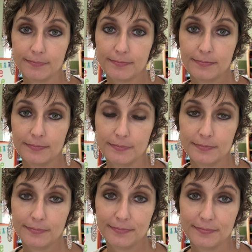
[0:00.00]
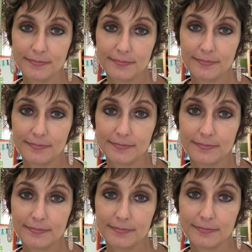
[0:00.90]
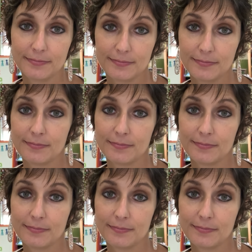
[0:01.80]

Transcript: Nothing is said.